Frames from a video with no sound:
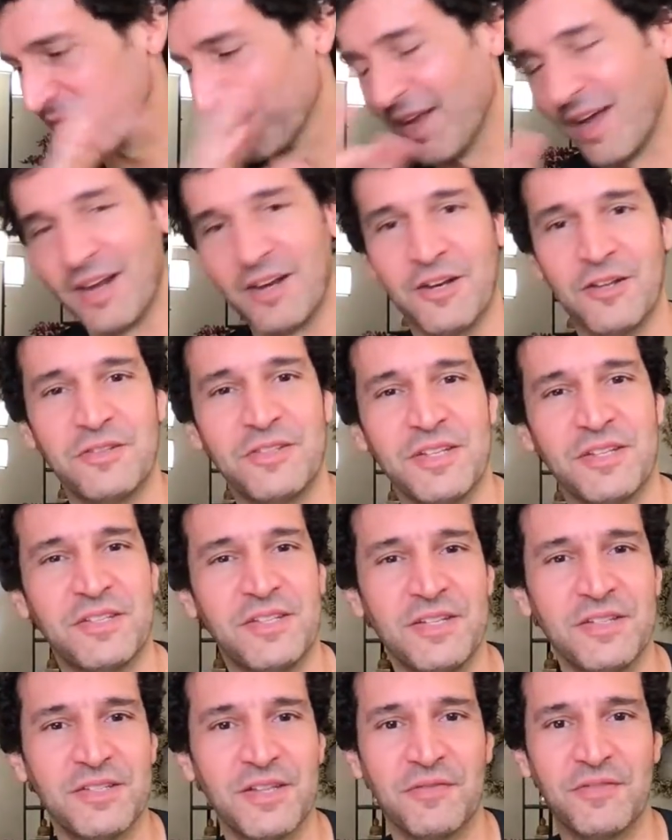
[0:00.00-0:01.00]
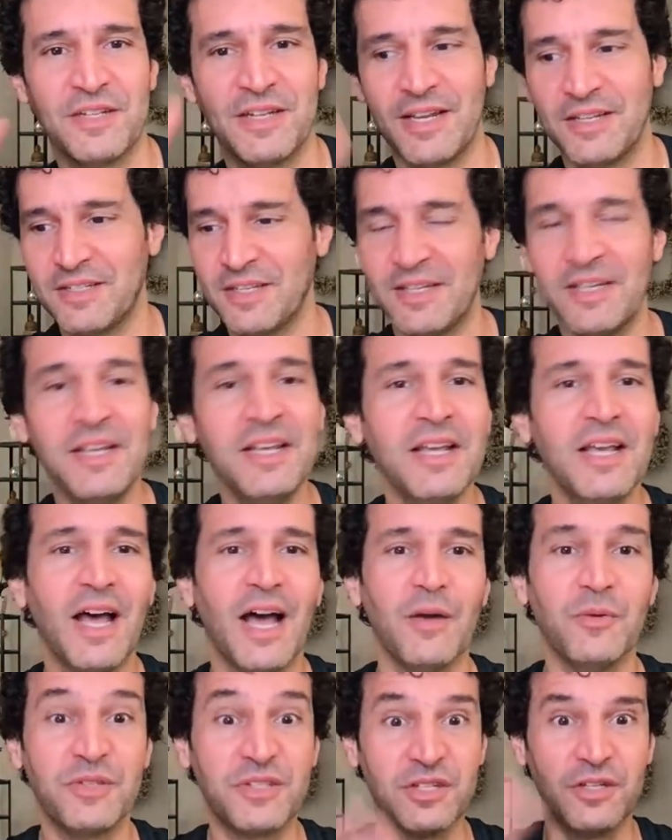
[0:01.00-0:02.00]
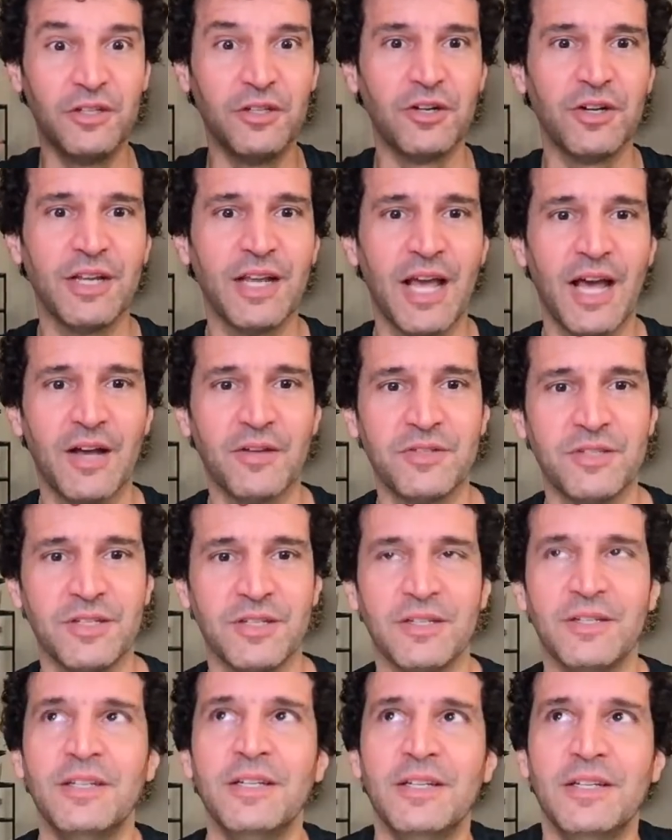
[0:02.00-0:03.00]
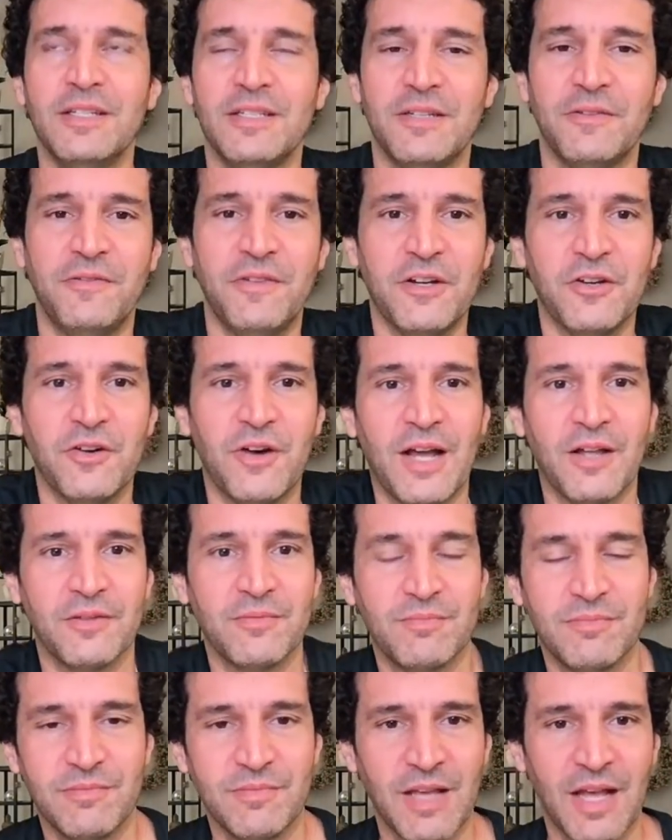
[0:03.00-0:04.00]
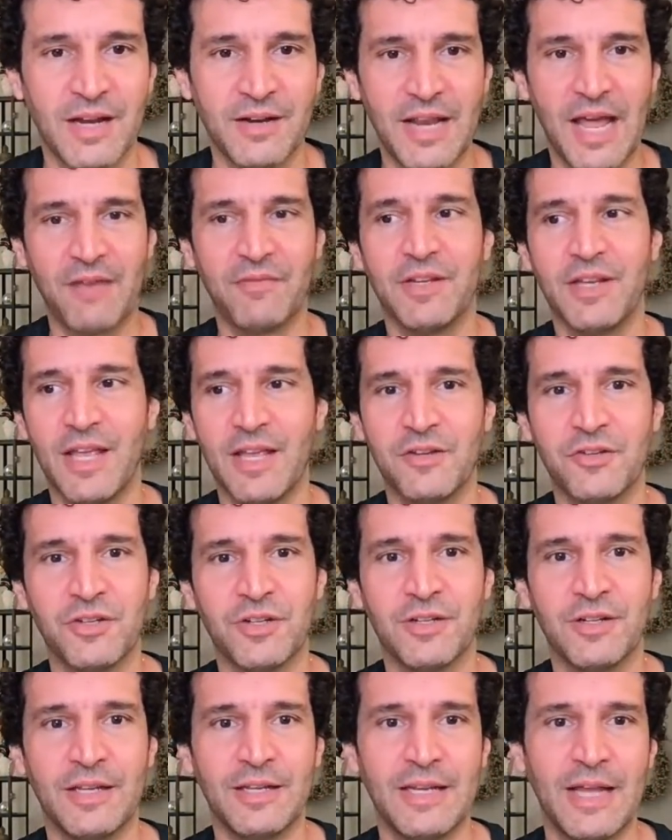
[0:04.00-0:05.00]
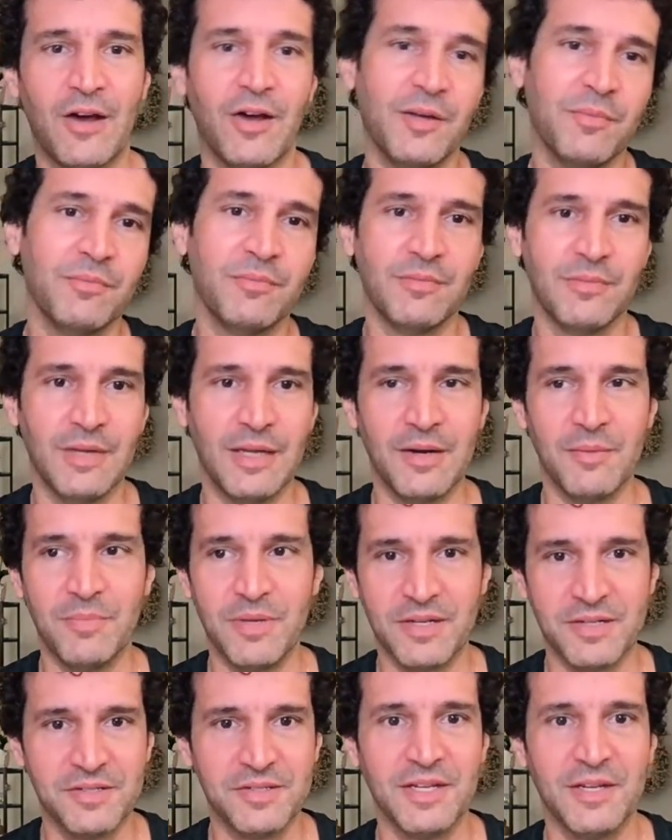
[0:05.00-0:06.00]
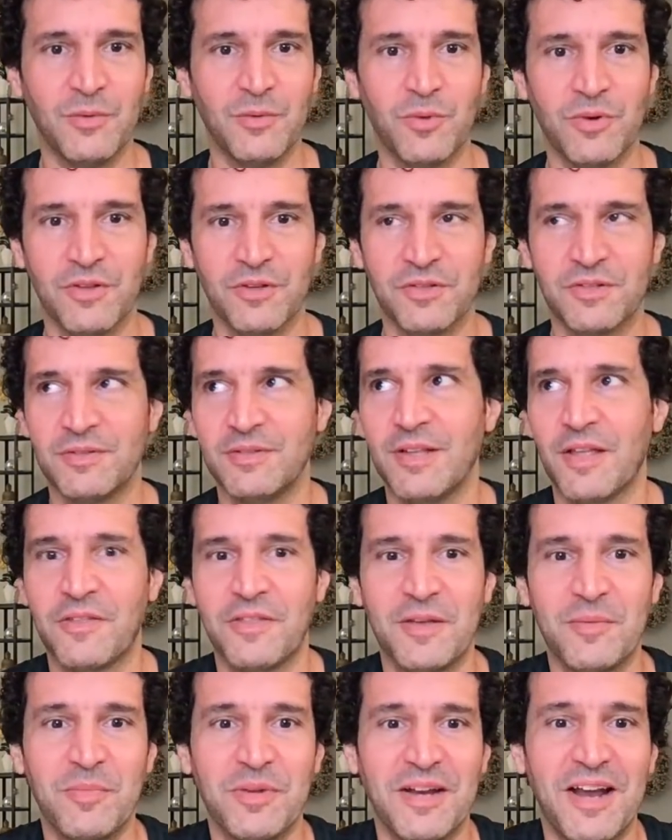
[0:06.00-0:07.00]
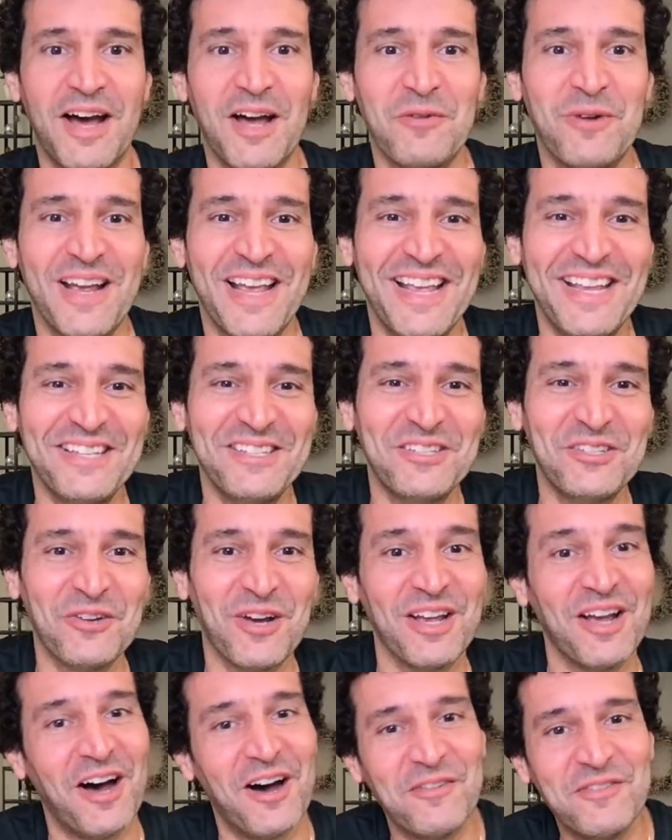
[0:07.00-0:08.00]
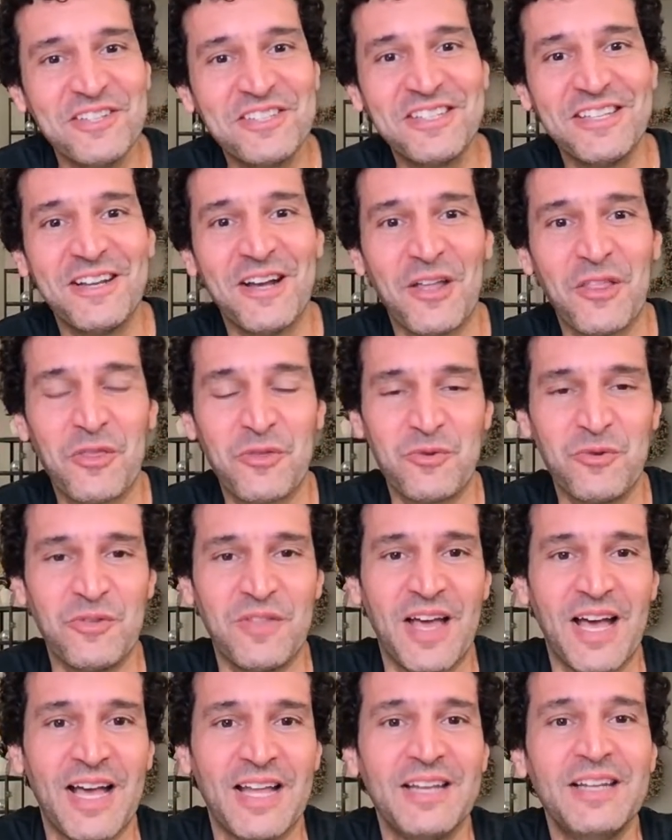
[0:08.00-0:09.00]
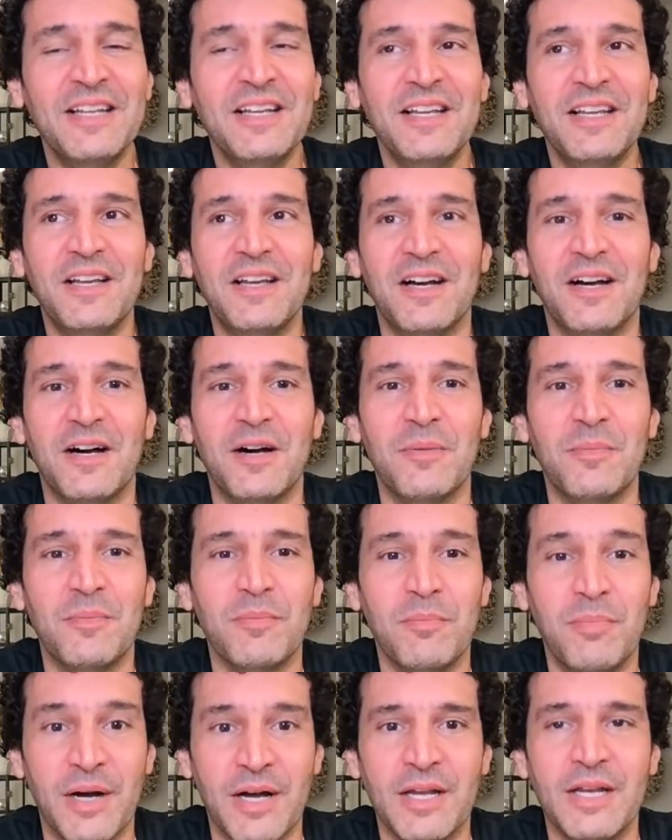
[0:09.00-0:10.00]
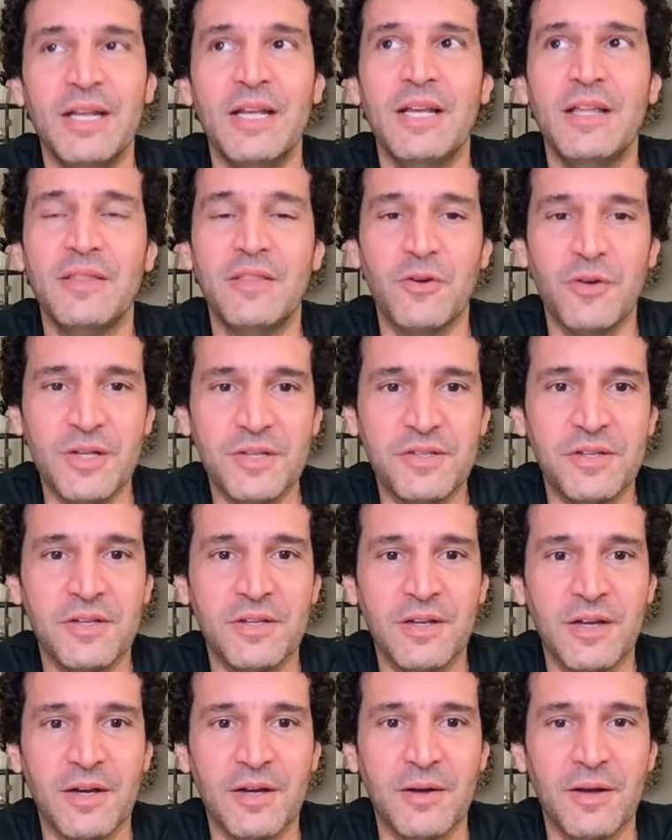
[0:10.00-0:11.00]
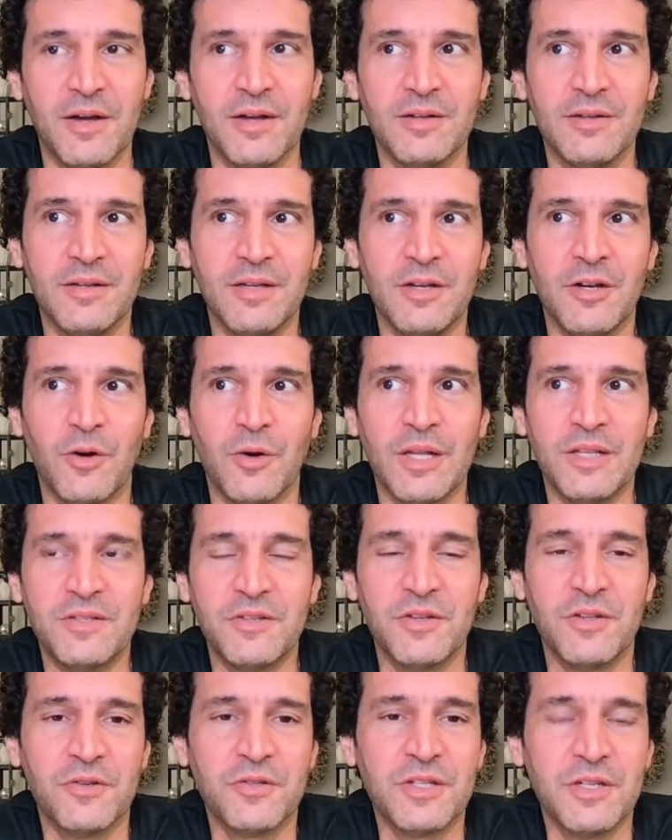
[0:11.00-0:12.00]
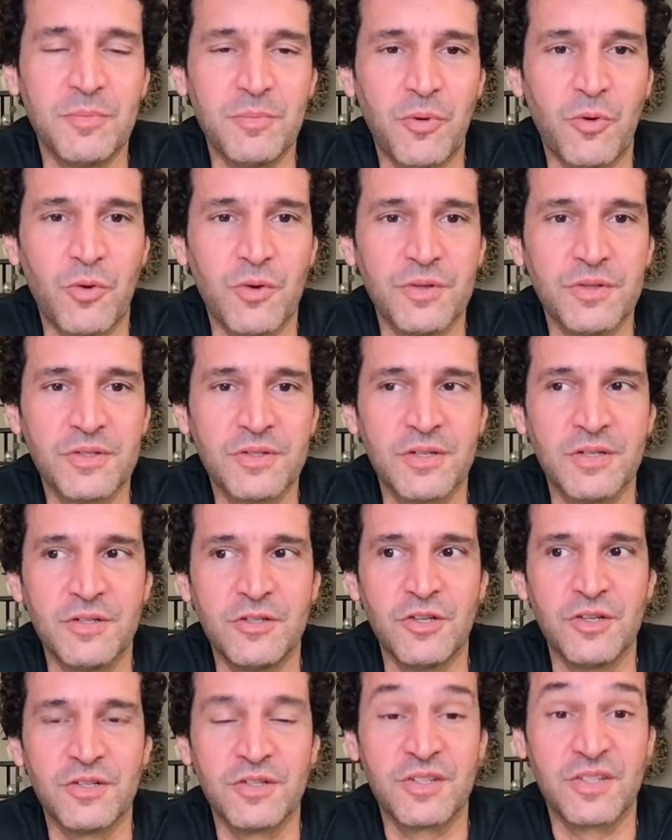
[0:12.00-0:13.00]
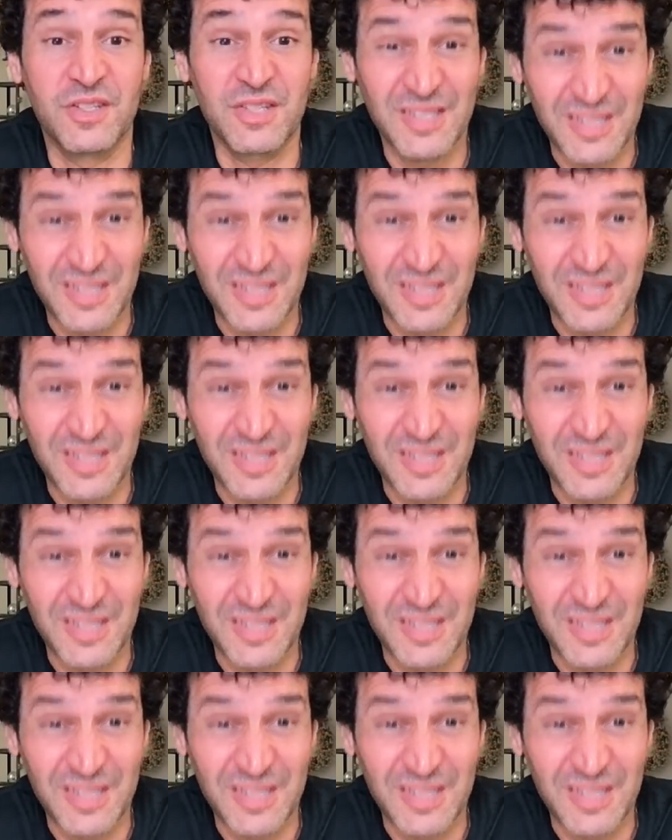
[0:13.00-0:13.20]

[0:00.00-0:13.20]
don't know, 16, 17, 18, I was still learning how to figure out kind of navigation. And now I'm in a big city where there's nothing but highways. So I obviously got through that. But there is there's an importance to just